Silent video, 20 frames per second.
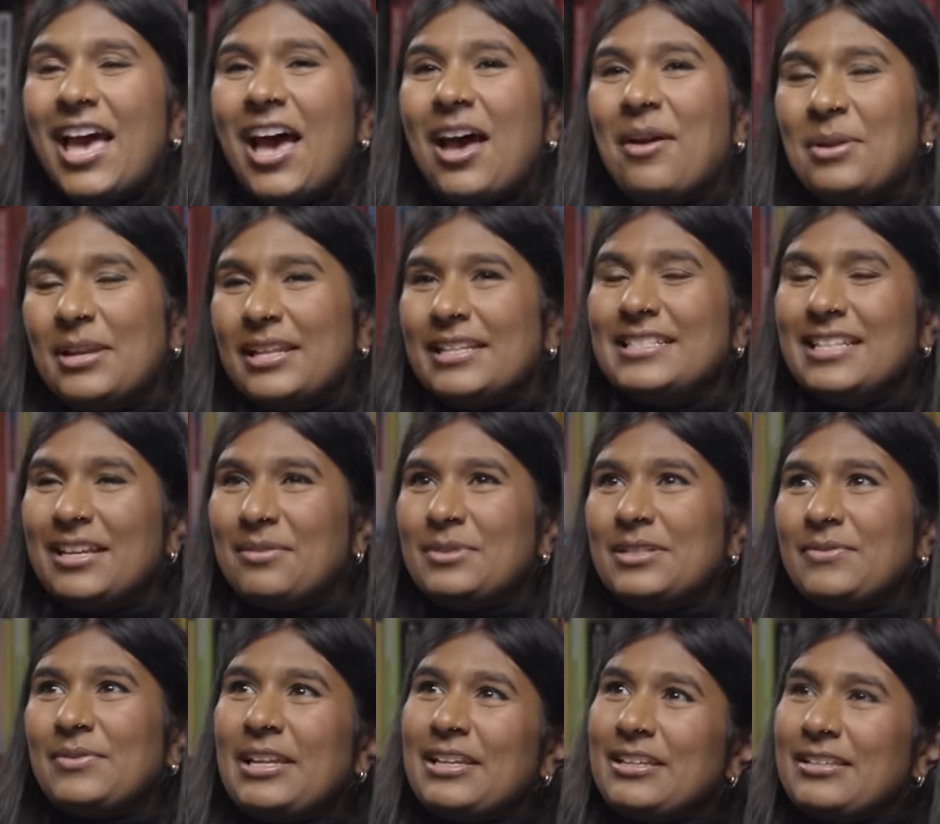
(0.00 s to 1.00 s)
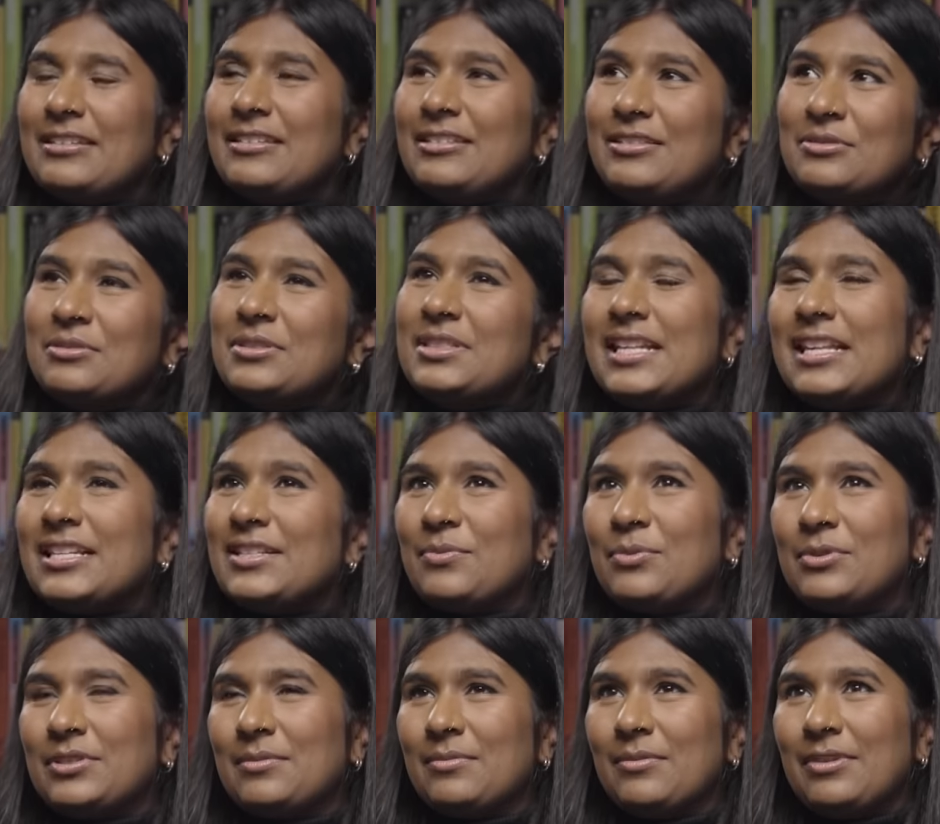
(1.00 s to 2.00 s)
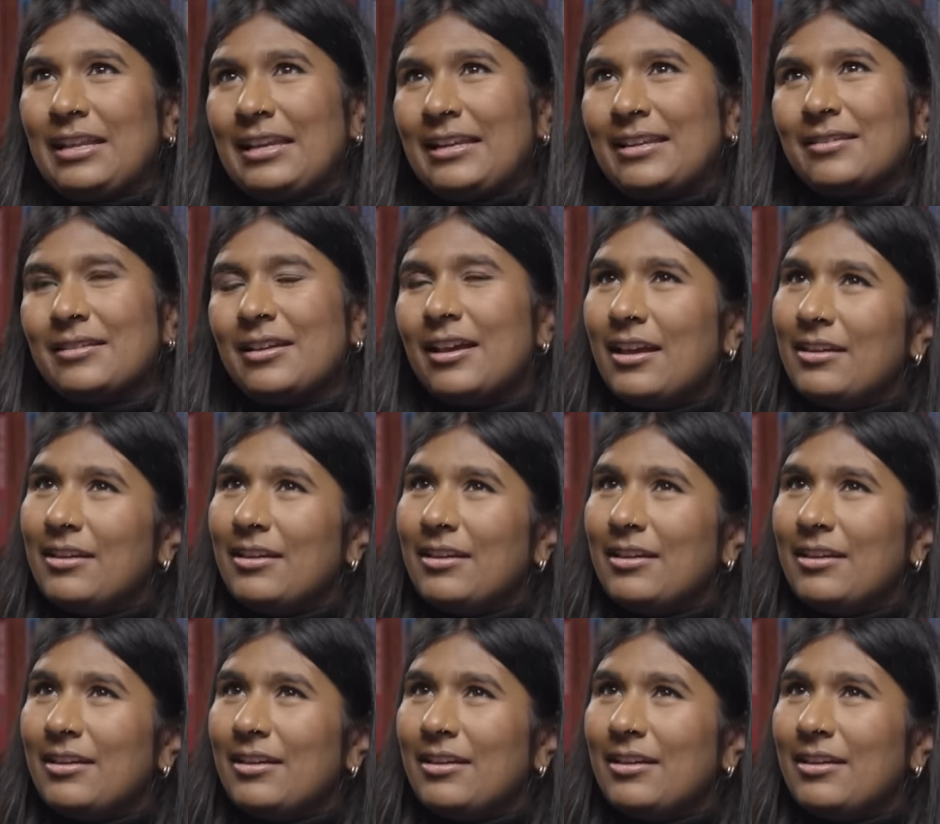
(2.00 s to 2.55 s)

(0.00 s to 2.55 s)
I mean, in terms of like your sense of what's like